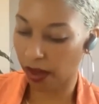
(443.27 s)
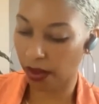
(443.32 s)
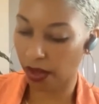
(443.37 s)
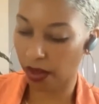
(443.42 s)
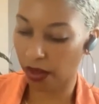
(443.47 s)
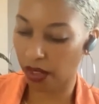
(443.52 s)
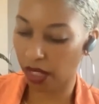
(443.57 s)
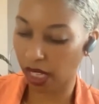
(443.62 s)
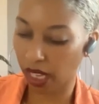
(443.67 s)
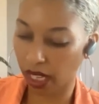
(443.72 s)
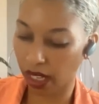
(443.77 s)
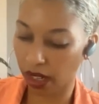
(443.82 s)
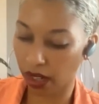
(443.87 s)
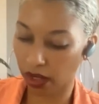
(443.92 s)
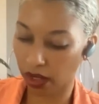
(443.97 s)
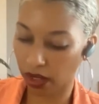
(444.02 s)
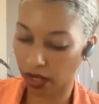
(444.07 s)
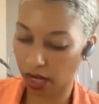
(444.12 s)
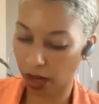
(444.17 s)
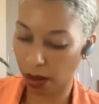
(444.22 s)
50
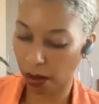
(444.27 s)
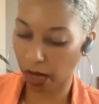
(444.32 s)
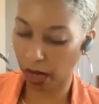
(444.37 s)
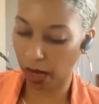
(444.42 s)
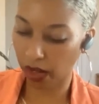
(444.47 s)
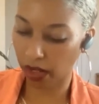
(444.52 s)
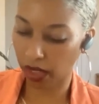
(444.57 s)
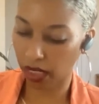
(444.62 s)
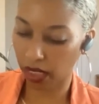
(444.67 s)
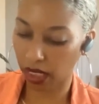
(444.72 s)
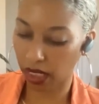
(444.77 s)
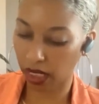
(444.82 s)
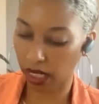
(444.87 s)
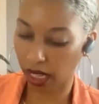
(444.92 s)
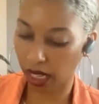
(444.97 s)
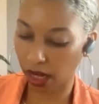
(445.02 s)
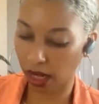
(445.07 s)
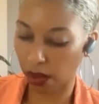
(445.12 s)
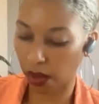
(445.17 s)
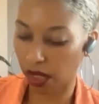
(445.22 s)
acres in a Maryland
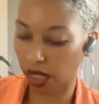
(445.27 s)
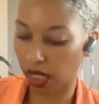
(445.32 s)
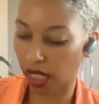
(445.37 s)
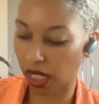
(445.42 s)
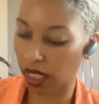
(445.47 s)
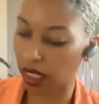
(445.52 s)
county